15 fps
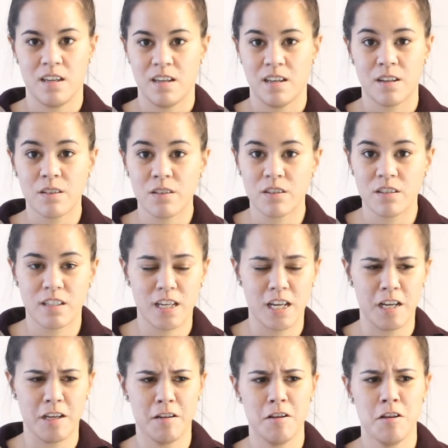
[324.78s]

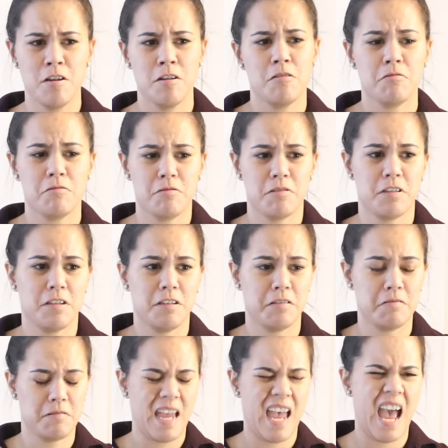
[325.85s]
understand. I don't
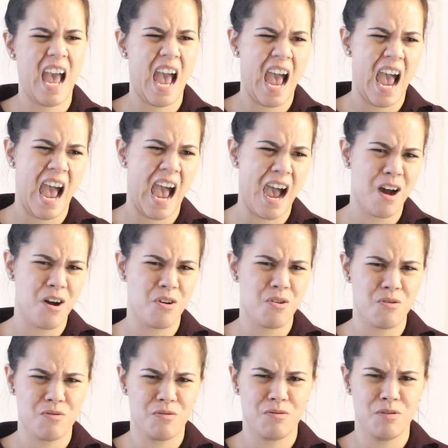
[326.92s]
understand.
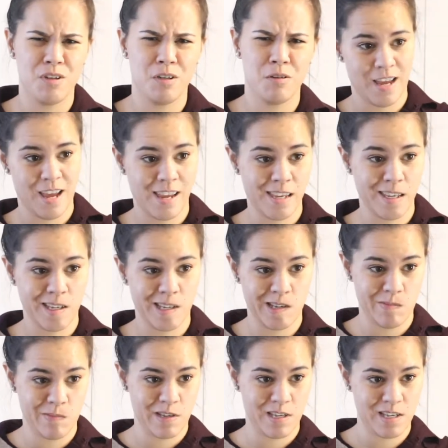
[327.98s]
Ow.
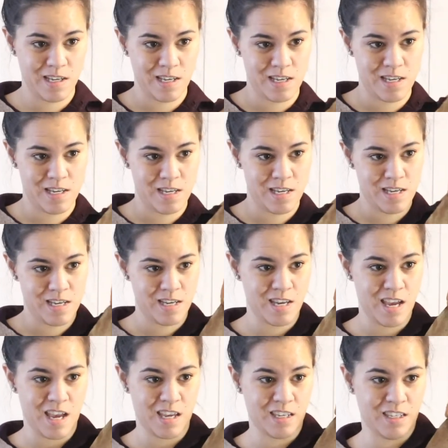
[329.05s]

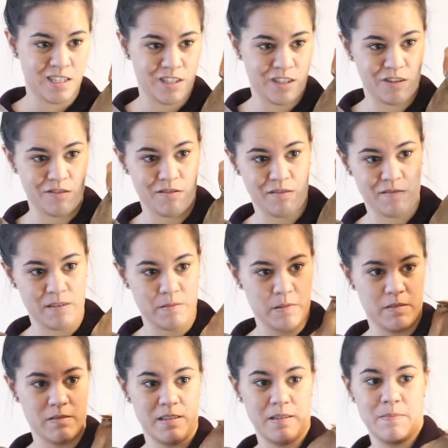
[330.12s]
I don't know what I'm
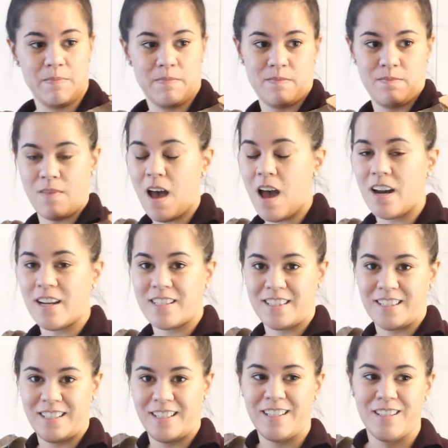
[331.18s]
doing.
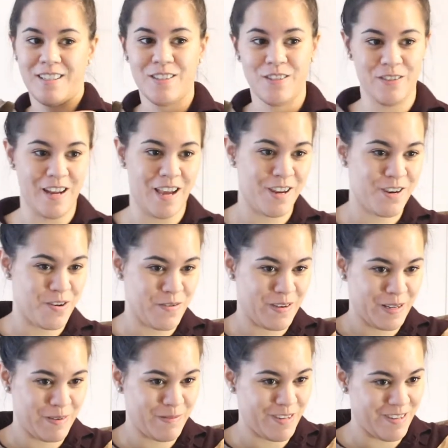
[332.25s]
Honestly, do not know what
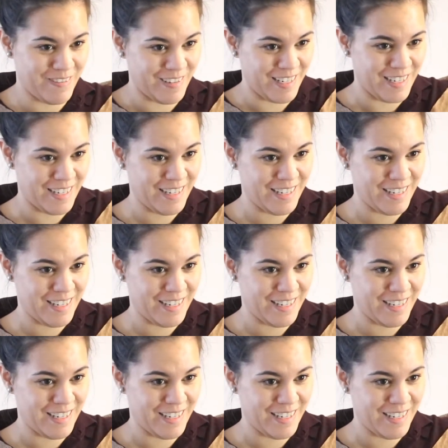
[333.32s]
I'm doing.